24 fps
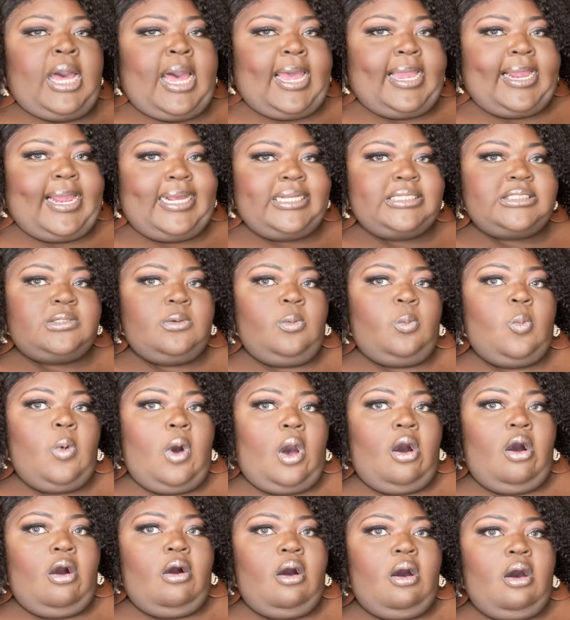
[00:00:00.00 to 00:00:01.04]
I got some
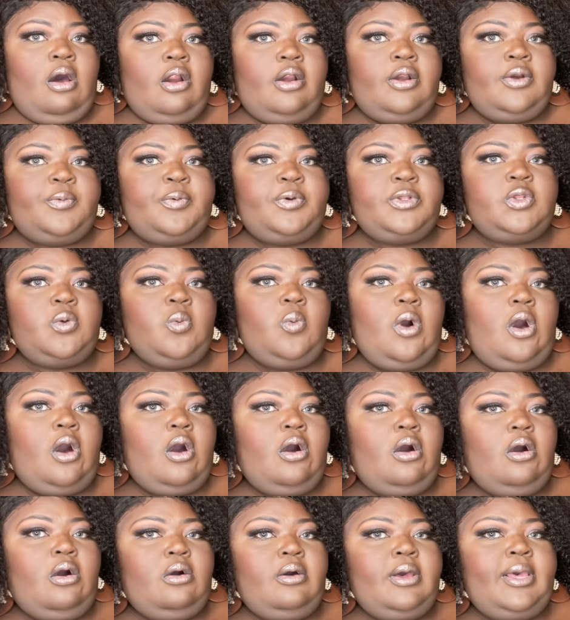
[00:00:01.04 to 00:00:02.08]
wall art for the
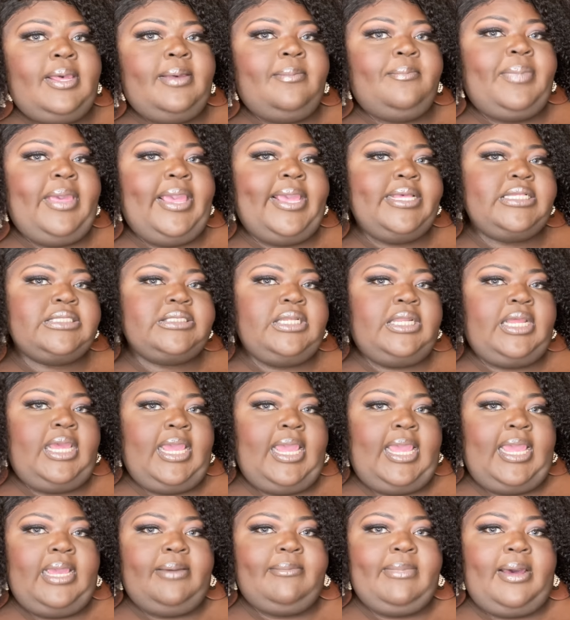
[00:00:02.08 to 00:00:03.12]
wall. Bae is gonna
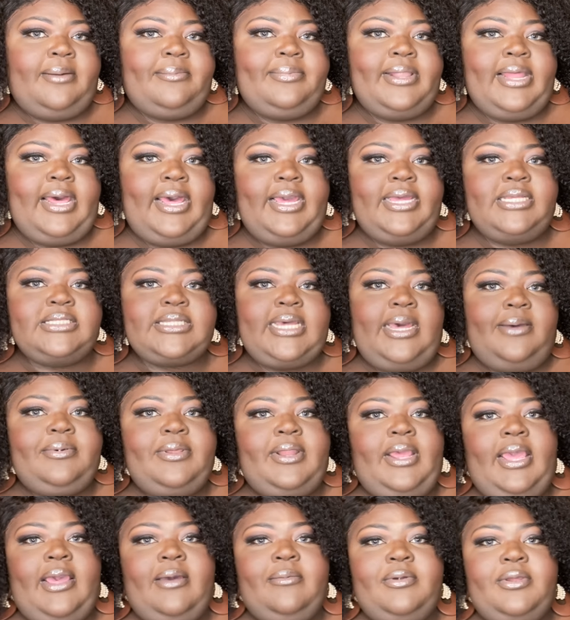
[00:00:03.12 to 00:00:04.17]
hang my blinds. I've been
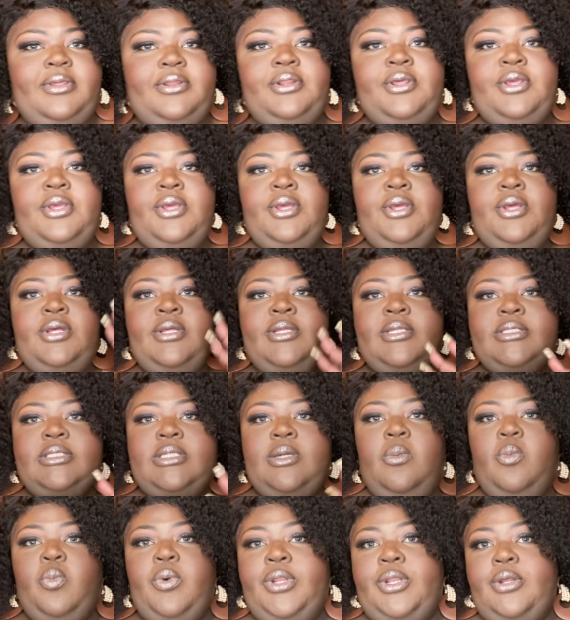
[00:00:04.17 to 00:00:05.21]
having
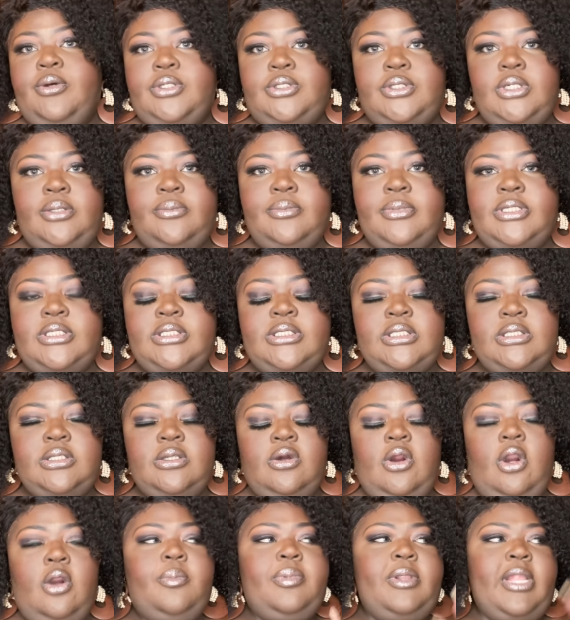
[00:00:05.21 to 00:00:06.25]
some window treatments,
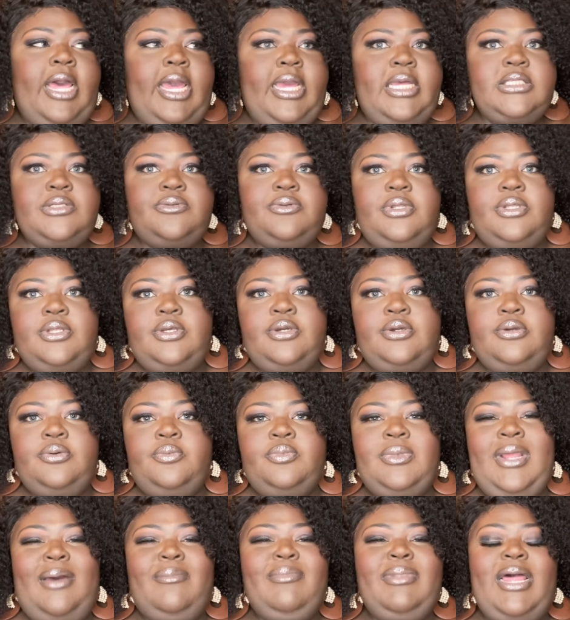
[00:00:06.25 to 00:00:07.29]
or blinds rather.
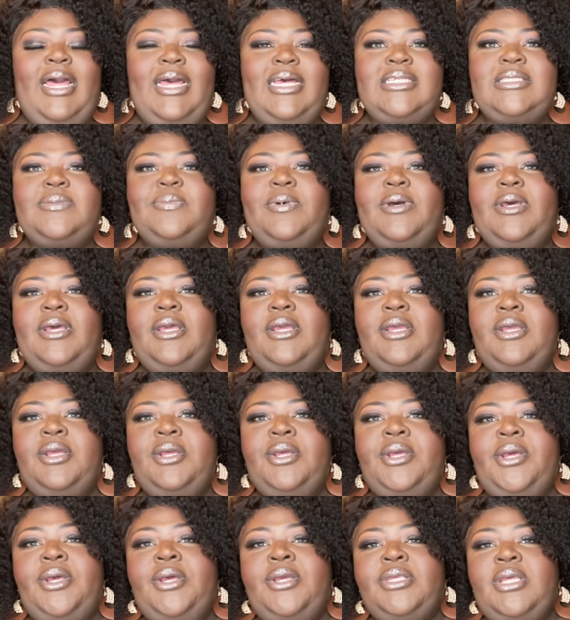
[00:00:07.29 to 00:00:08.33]
Not blinds, but
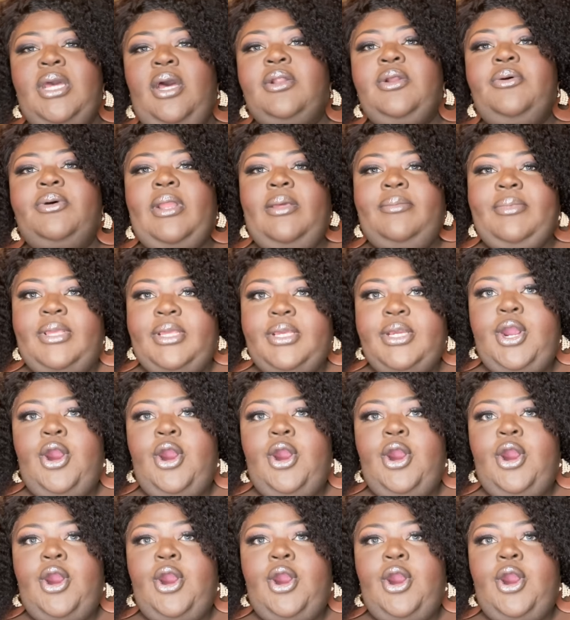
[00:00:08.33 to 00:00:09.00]
y'all know what I mean.